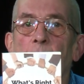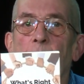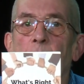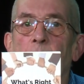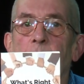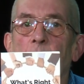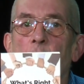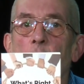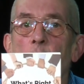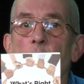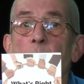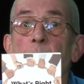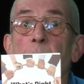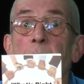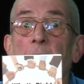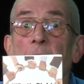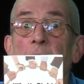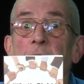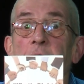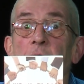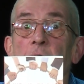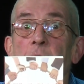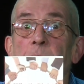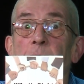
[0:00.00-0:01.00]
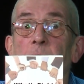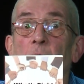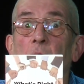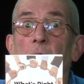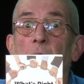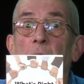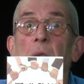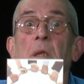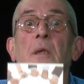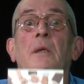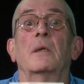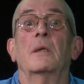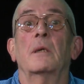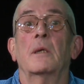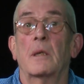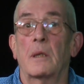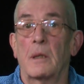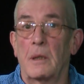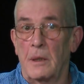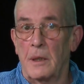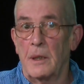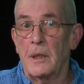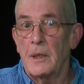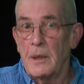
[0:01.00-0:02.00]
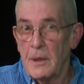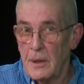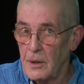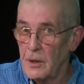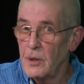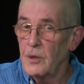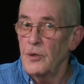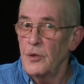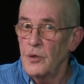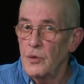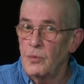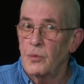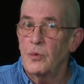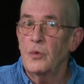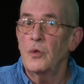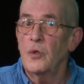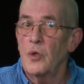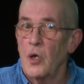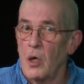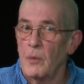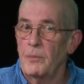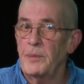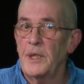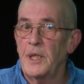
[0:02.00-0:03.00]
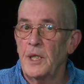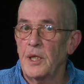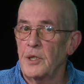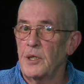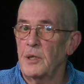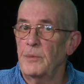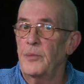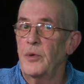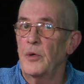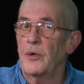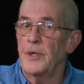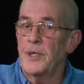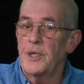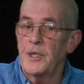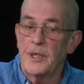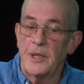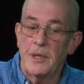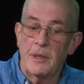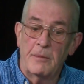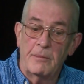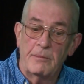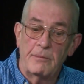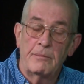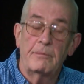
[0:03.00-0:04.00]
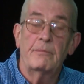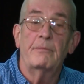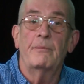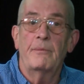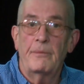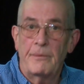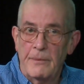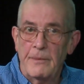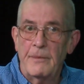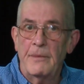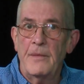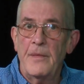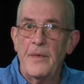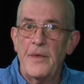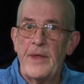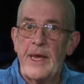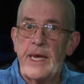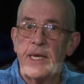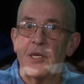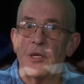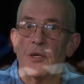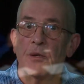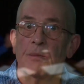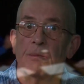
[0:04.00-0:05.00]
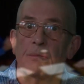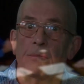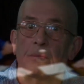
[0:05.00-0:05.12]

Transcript: go and buy this book. You will not be disappointed. Thank you.